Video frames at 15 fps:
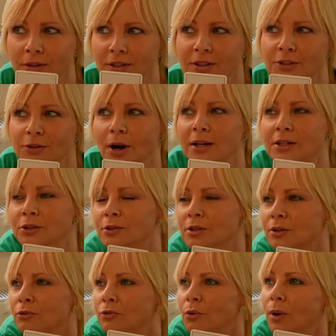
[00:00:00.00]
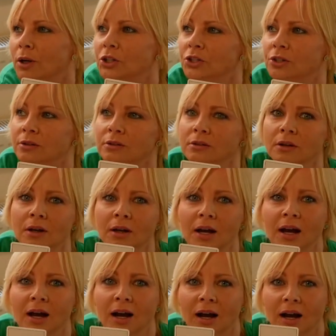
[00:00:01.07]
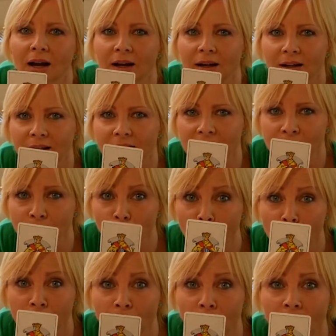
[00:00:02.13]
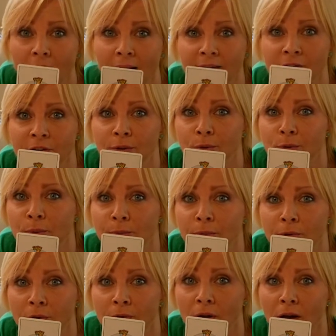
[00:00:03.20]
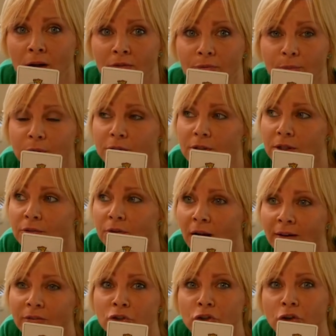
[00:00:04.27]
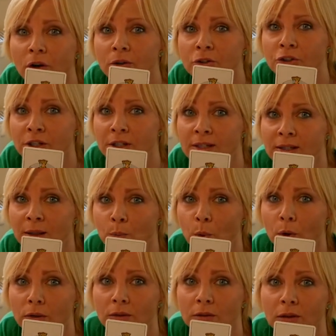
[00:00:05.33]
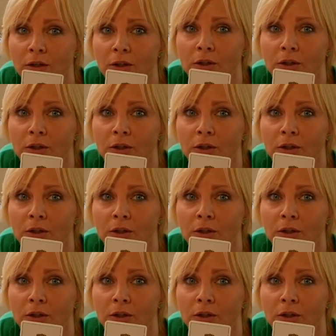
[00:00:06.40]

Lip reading: is to ask yourself question: is it worthwhile having those people in your life? Because if you have to go and chase someone